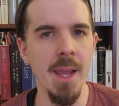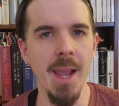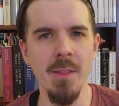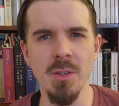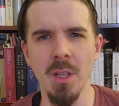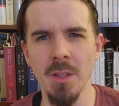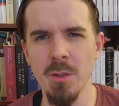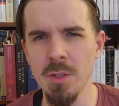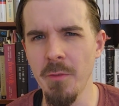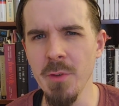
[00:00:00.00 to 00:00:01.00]
And
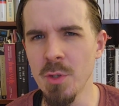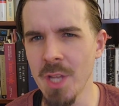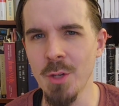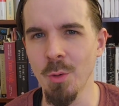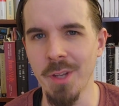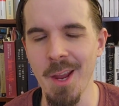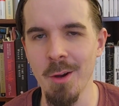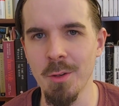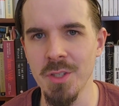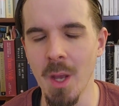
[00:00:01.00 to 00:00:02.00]
there's a few central
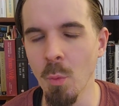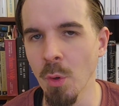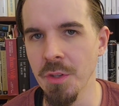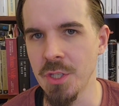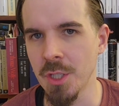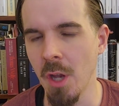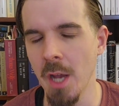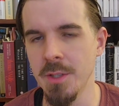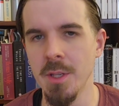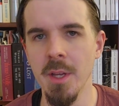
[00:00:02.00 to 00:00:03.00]
characters that we'll
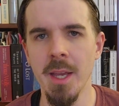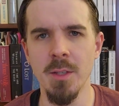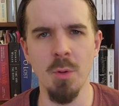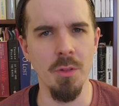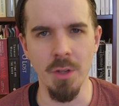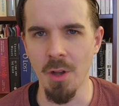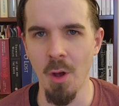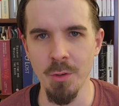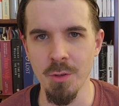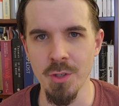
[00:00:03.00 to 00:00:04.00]
discuss and sort of the
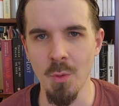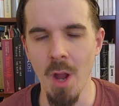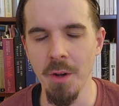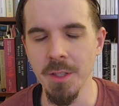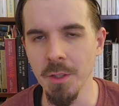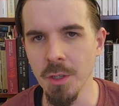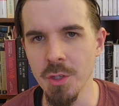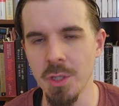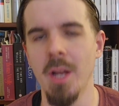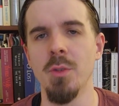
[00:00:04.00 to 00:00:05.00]
culture surrounding The
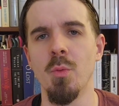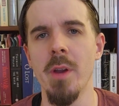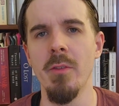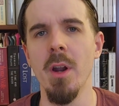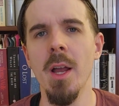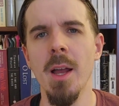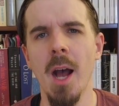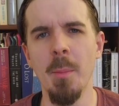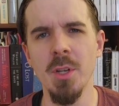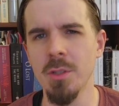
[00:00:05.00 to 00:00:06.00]
Good Child's River.
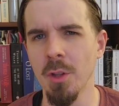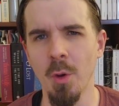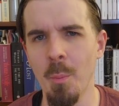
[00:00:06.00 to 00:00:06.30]
But just a little